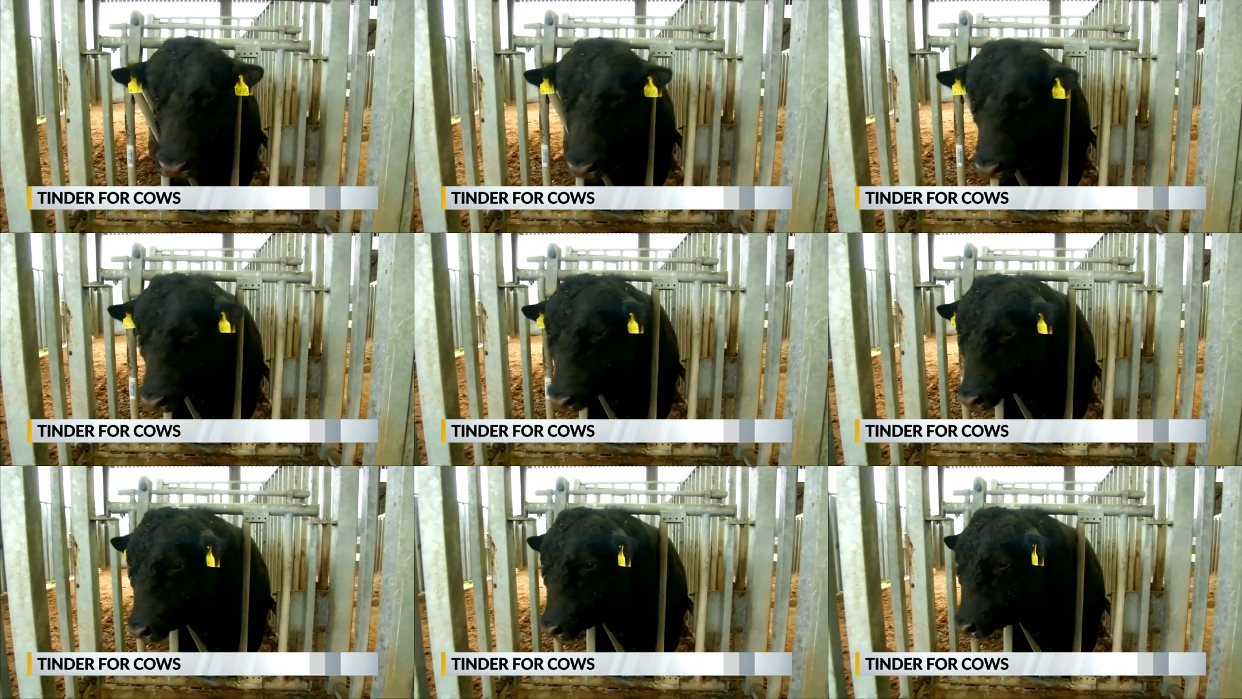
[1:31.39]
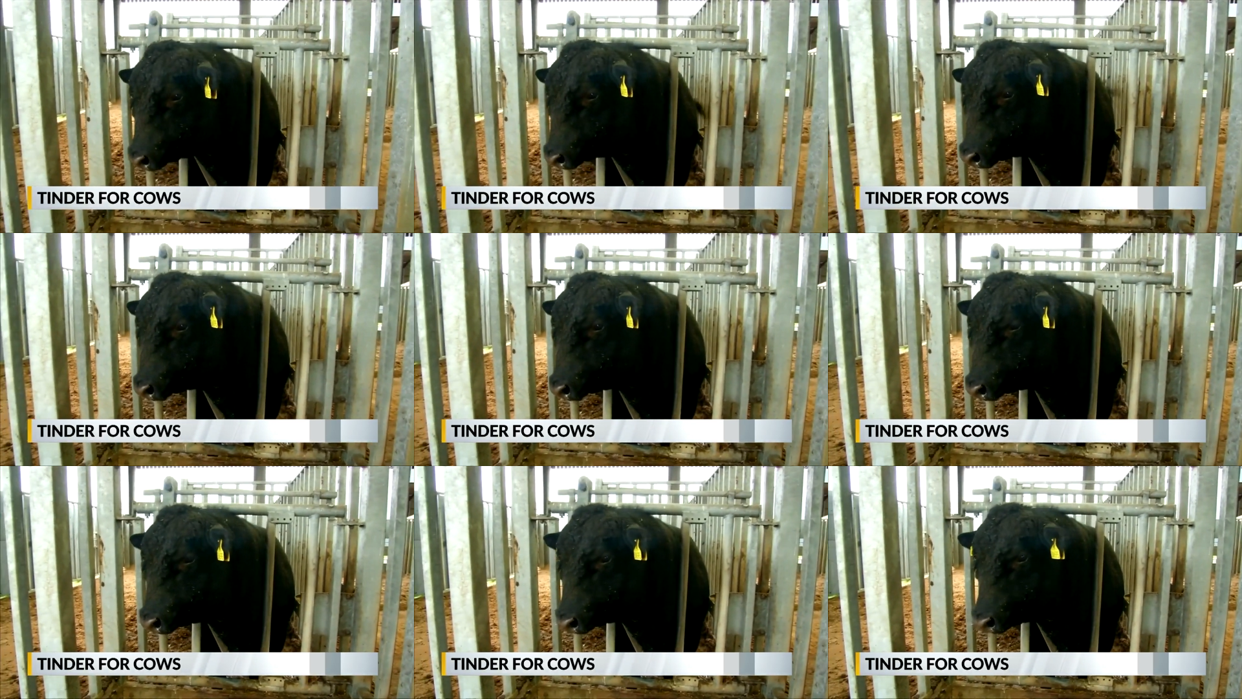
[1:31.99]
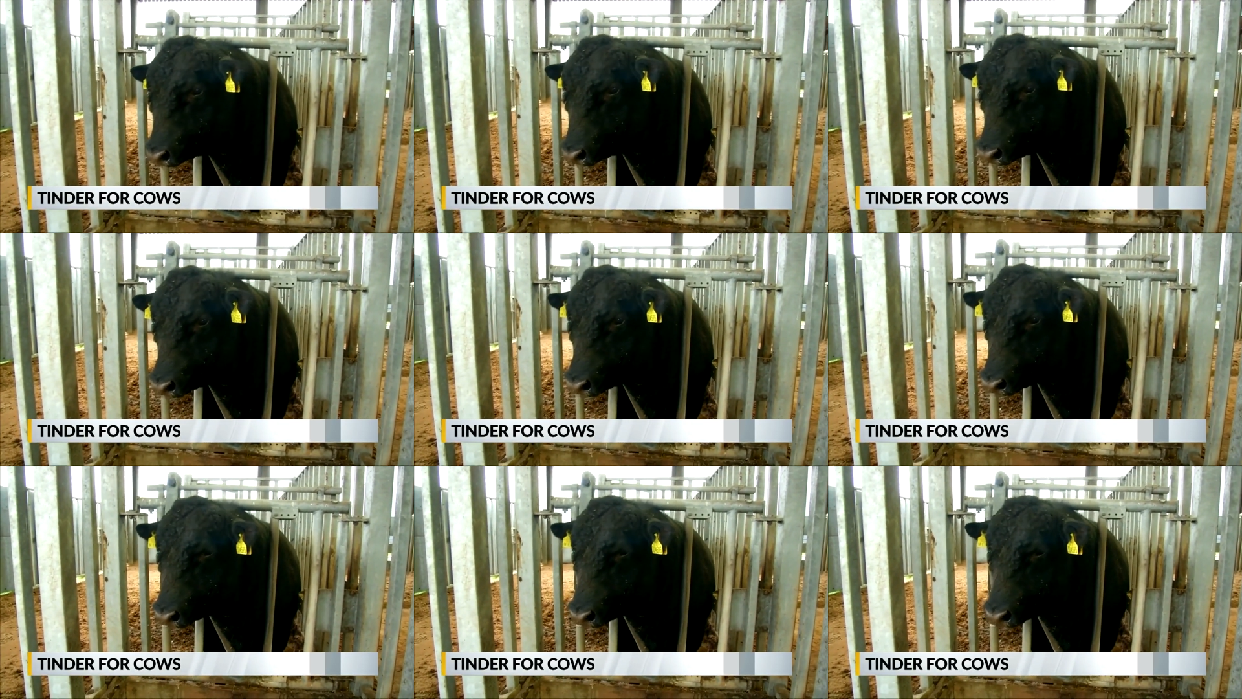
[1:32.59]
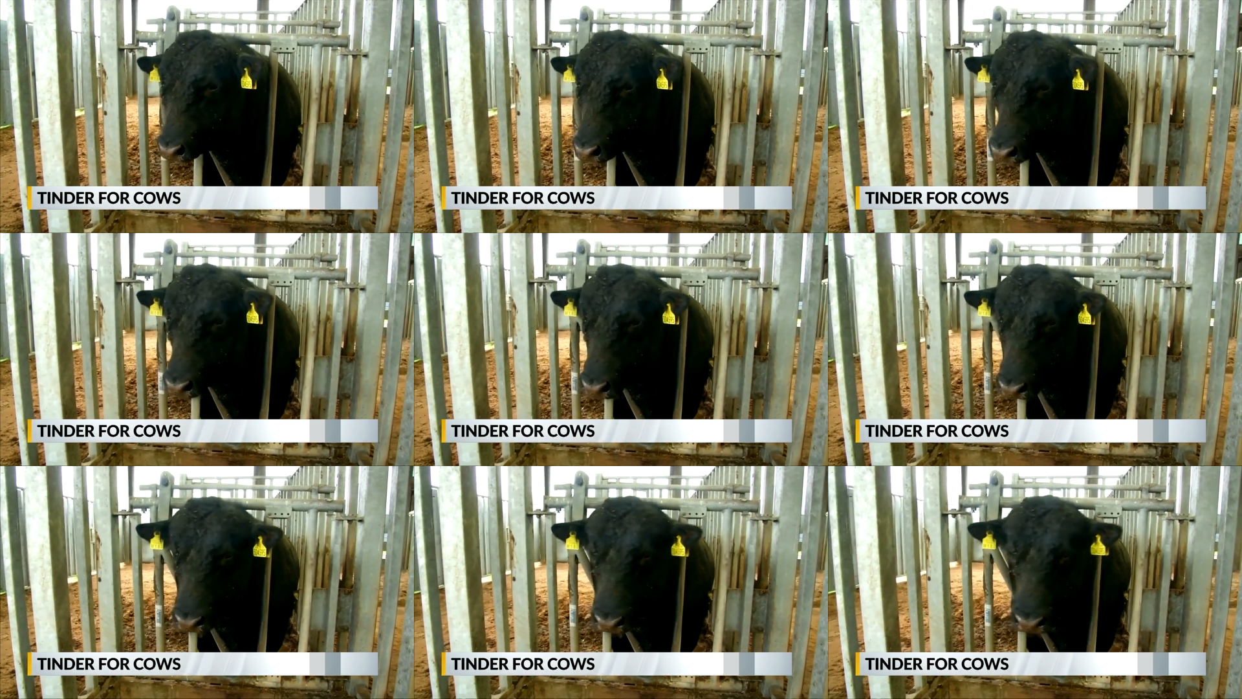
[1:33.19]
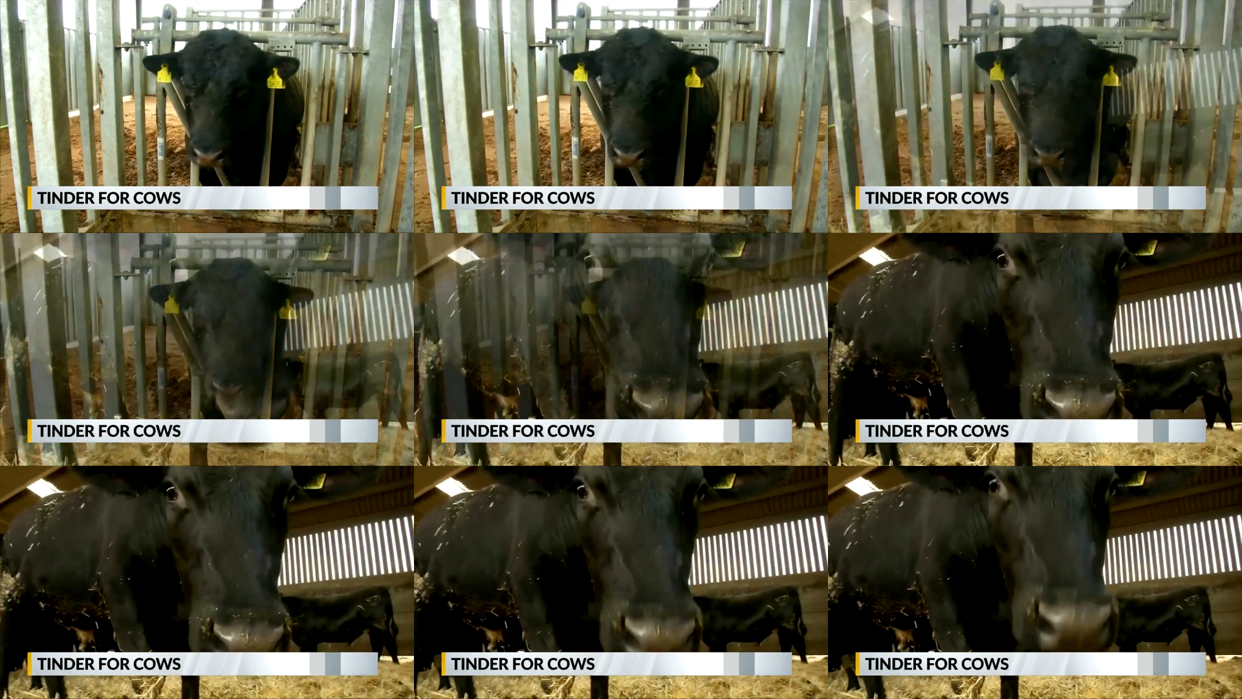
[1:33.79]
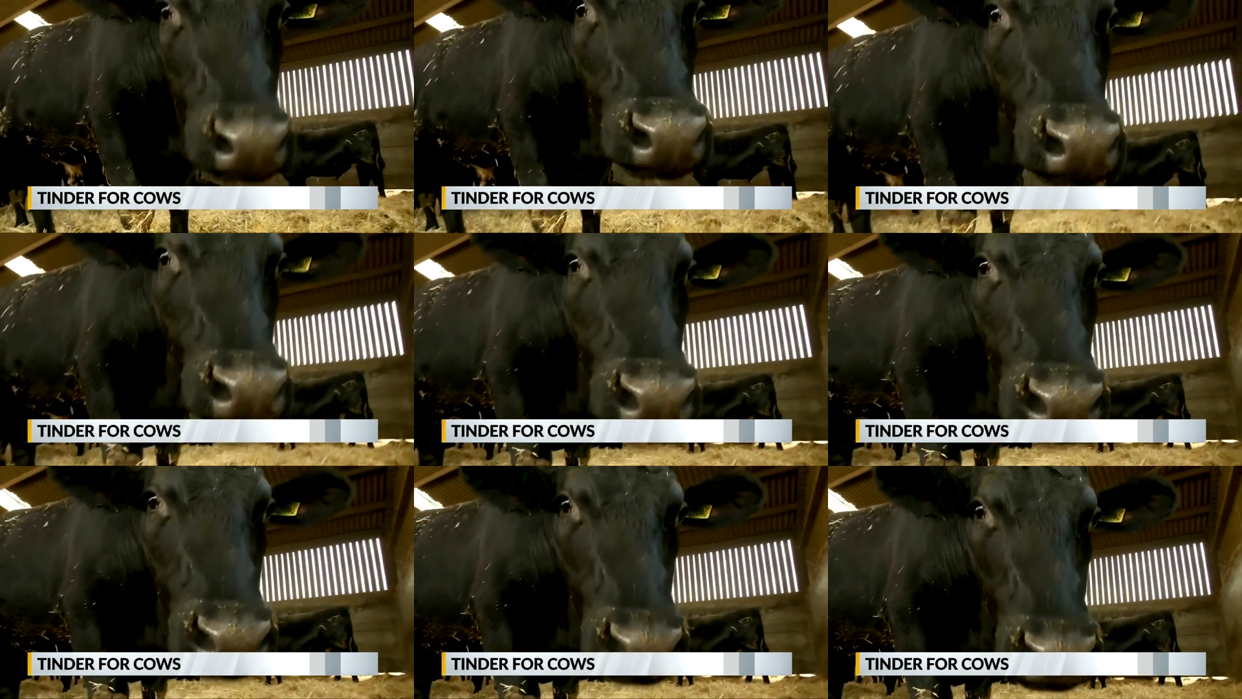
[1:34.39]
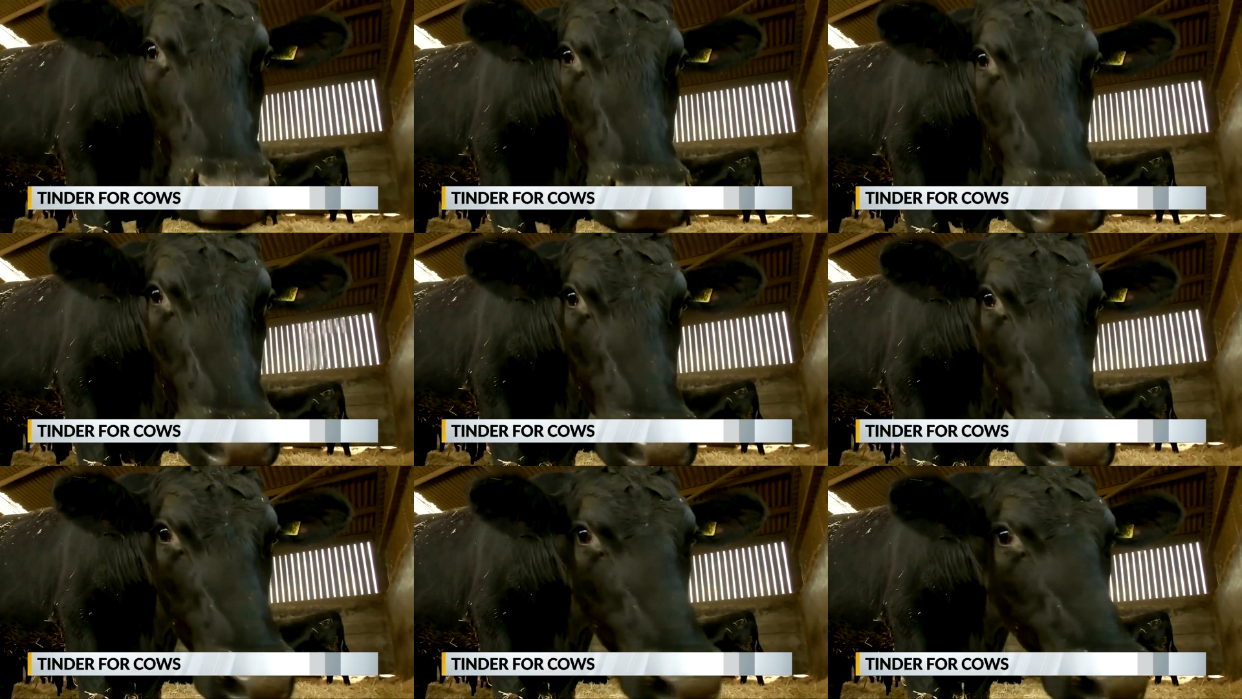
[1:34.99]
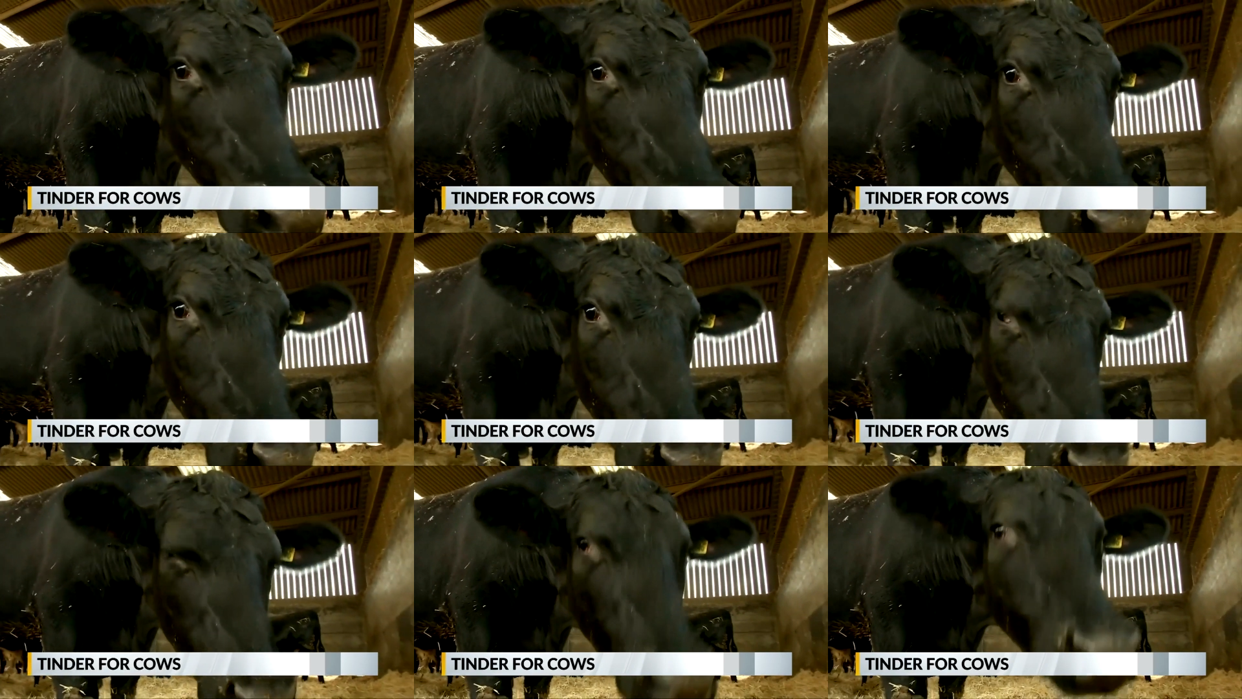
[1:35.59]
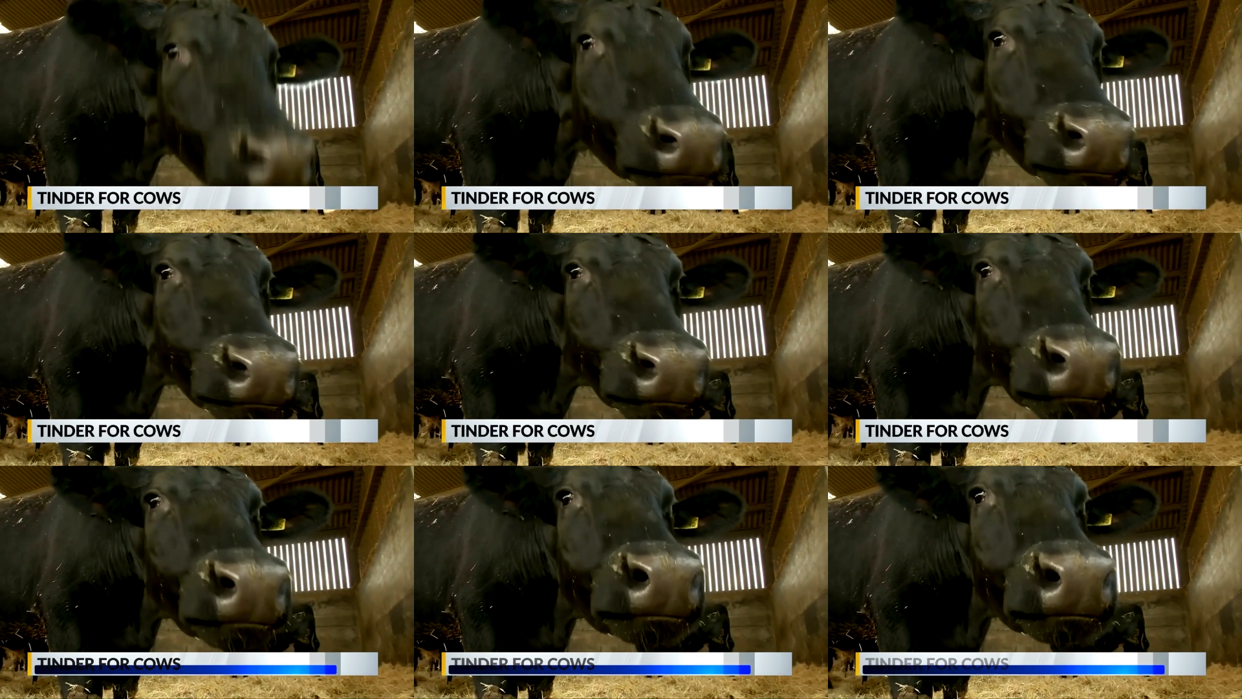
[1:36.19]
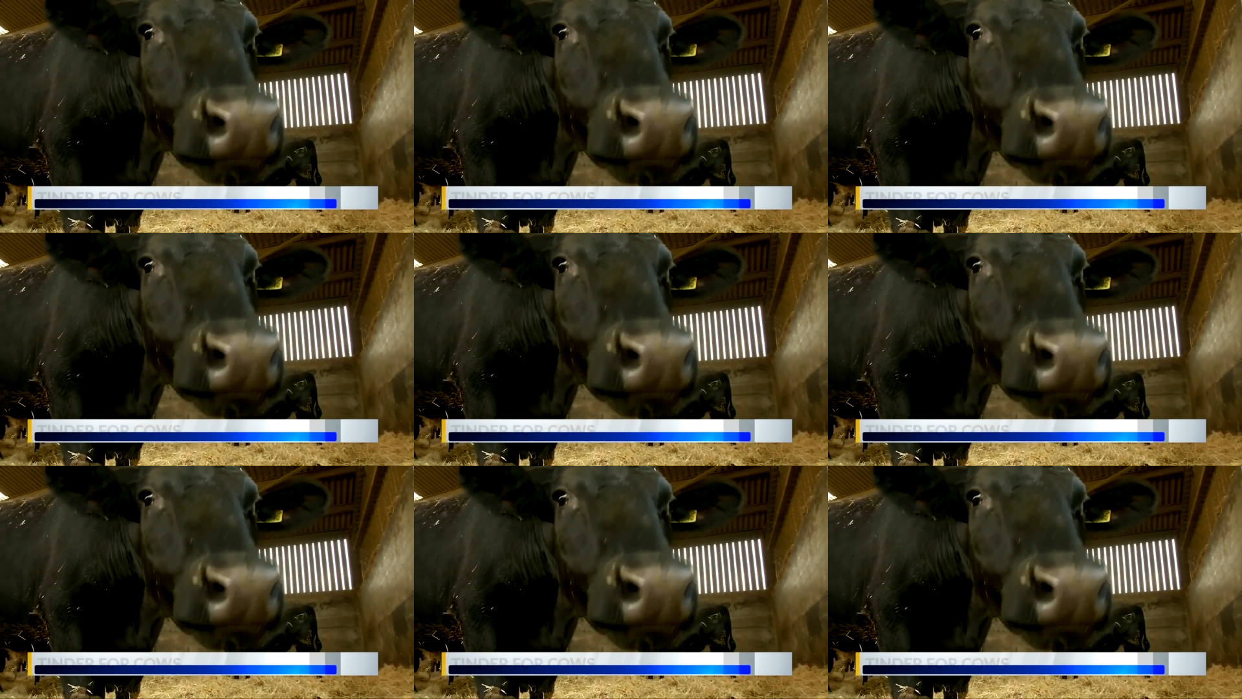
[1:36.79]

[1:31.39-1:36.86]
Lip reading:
[unreadable: no face in view]